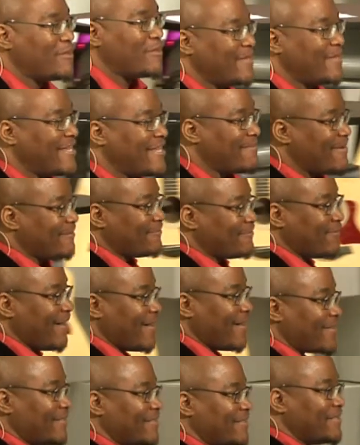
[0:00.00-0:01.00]
me and my
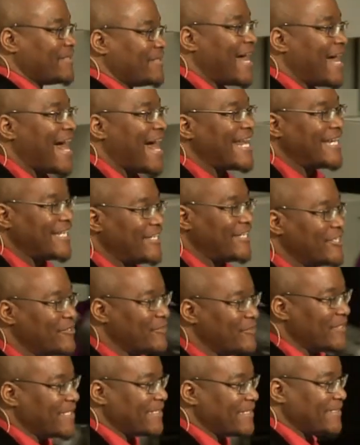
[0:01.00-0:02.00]
Father. How did He do
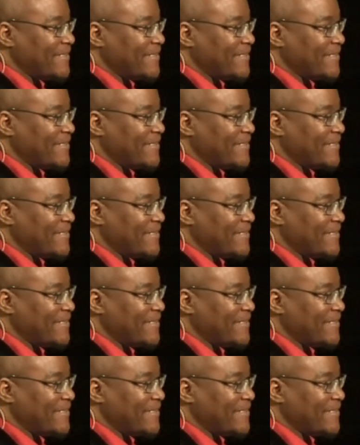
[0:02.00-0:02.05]
it?